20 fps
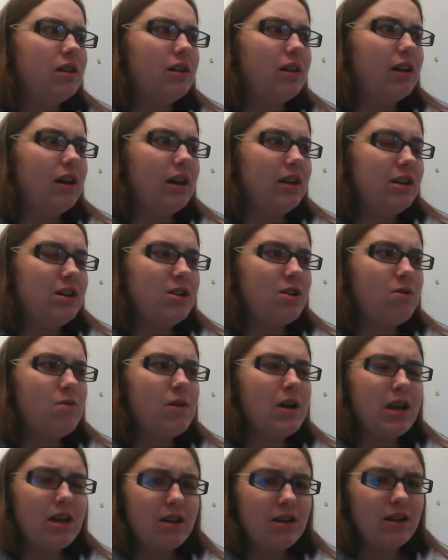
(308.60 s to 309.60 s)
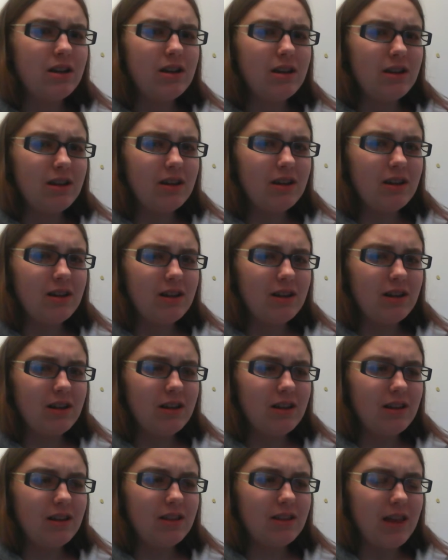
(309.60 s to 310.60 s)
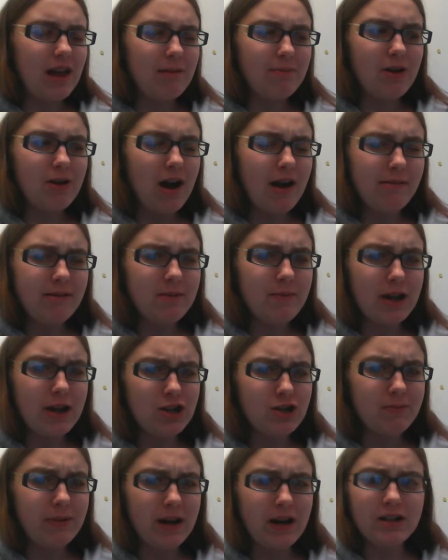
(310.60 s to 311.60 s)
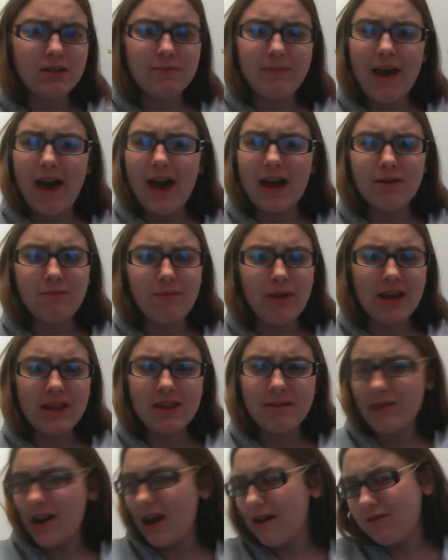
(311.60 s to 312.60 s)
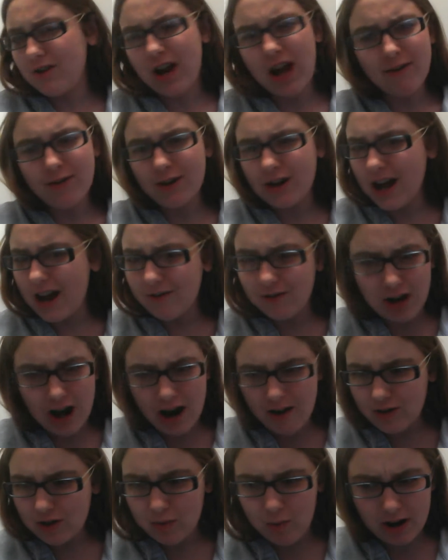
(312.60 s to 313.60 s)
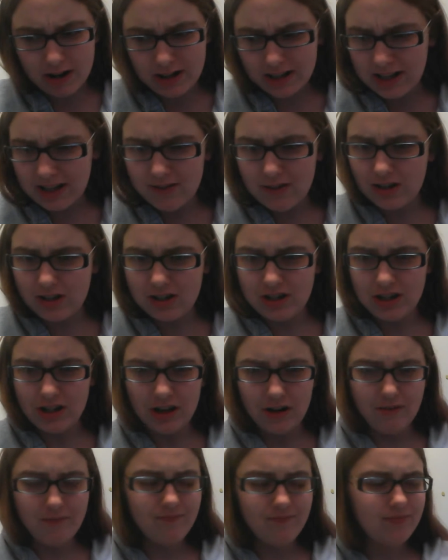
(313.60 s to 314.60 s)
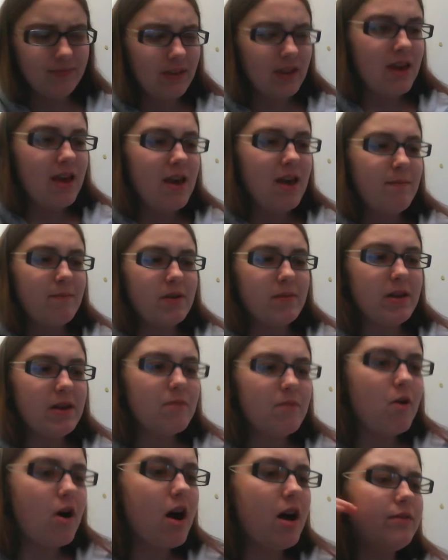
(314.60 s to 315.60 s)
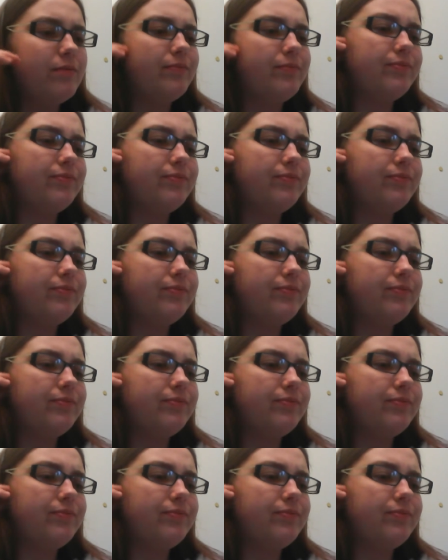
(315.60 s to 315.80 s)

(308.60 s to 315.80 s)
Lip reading: And you know what? That probably made your parents mad and made them never, ever, ever, ever want to give this to you. But meanwhile,